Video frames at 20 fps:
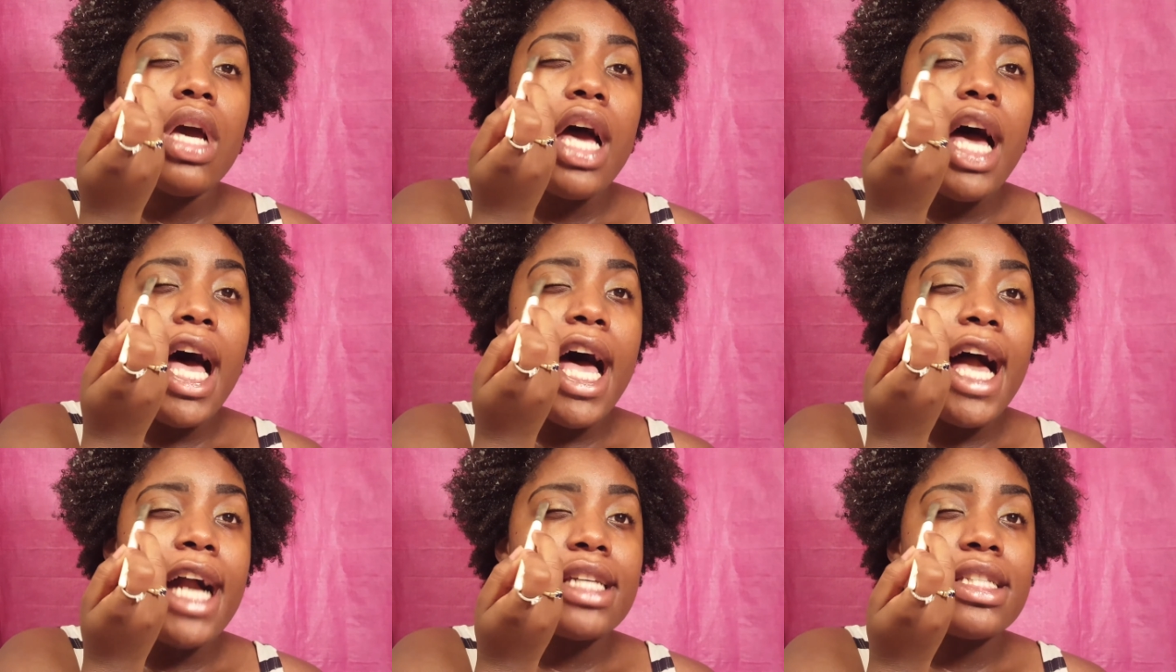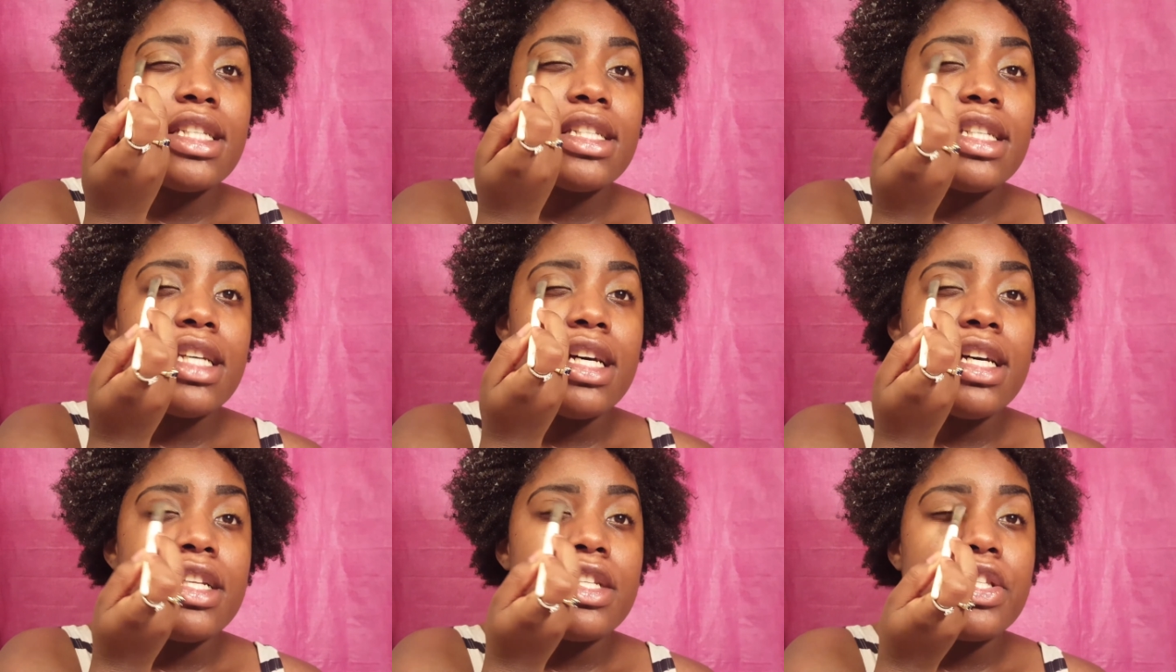asks
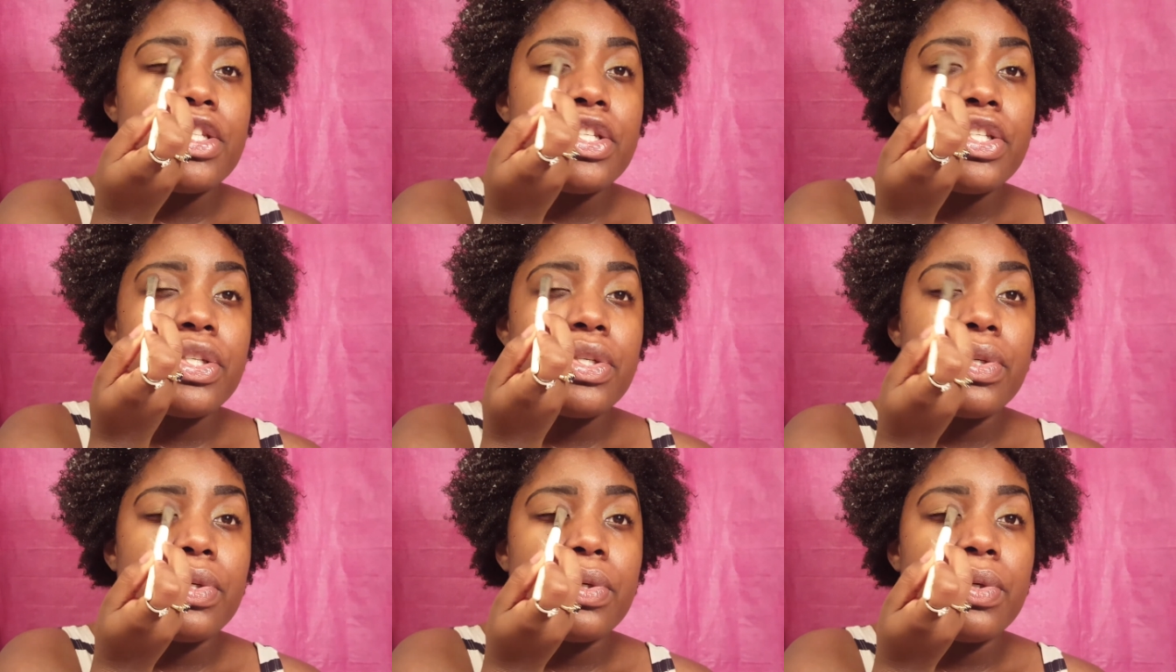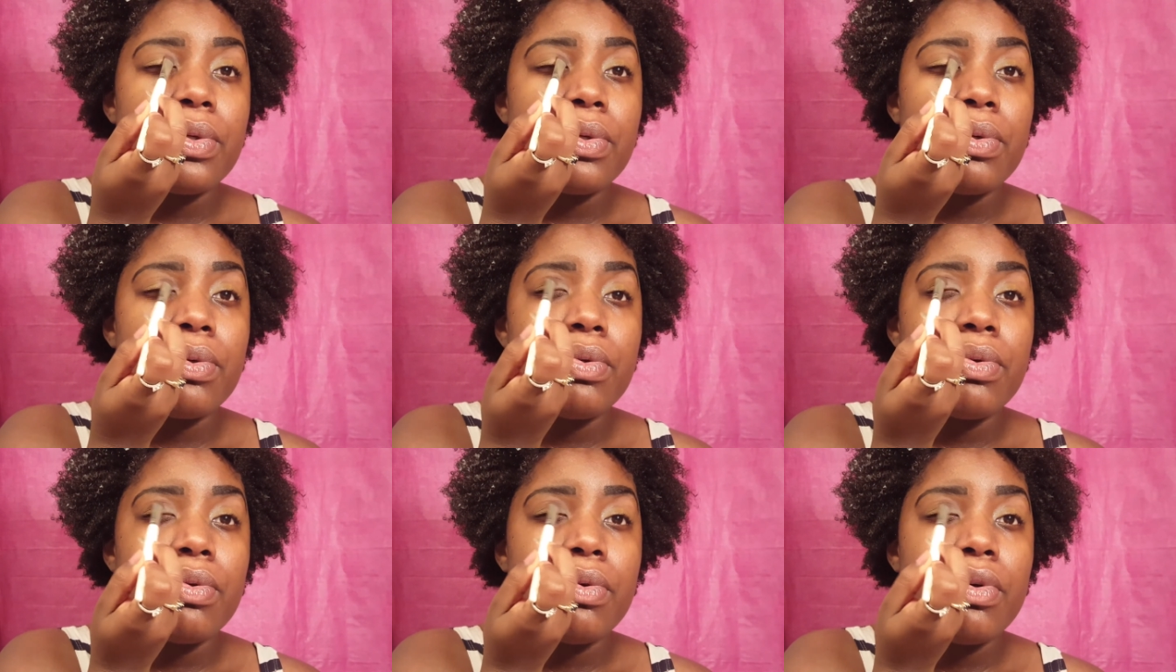us
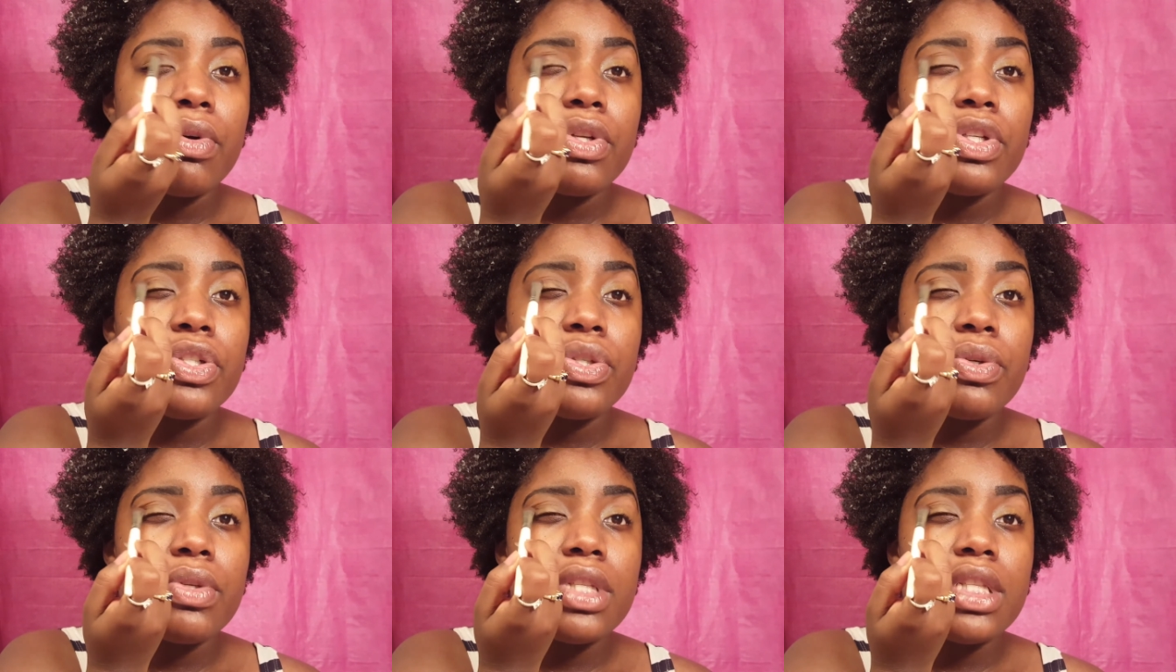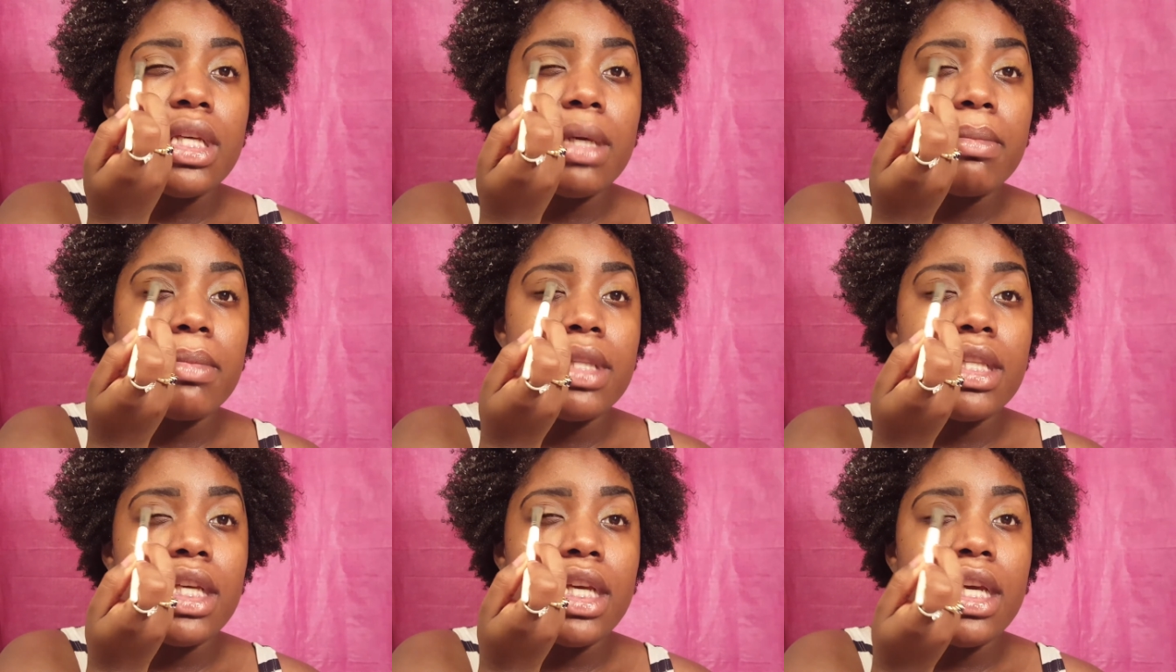to do
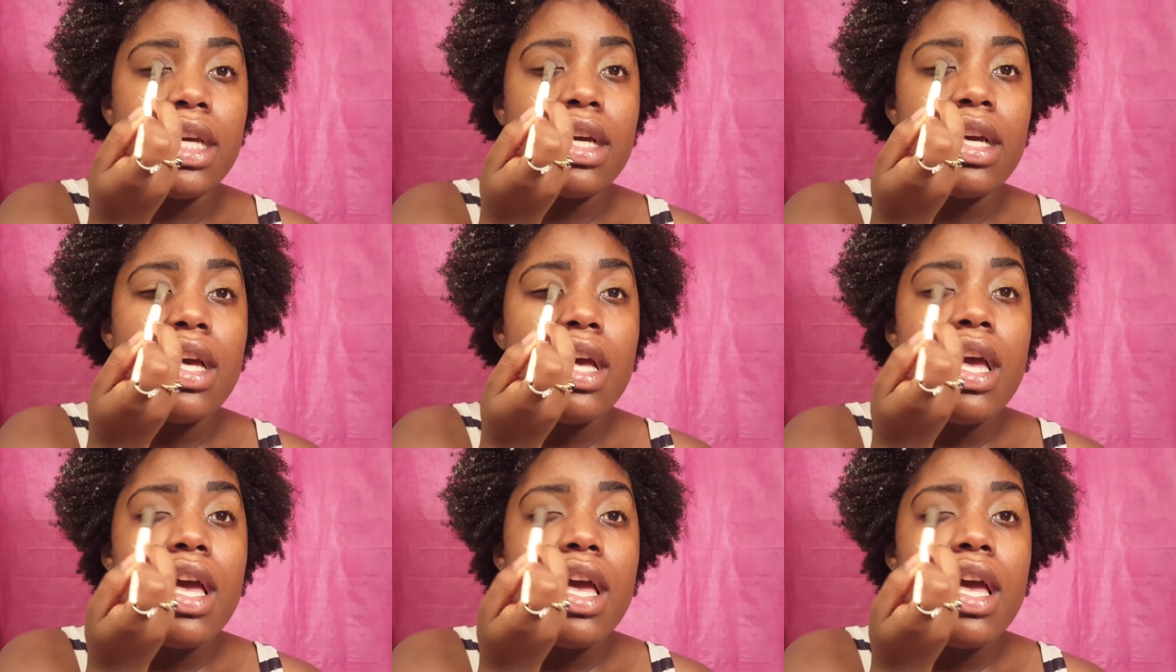something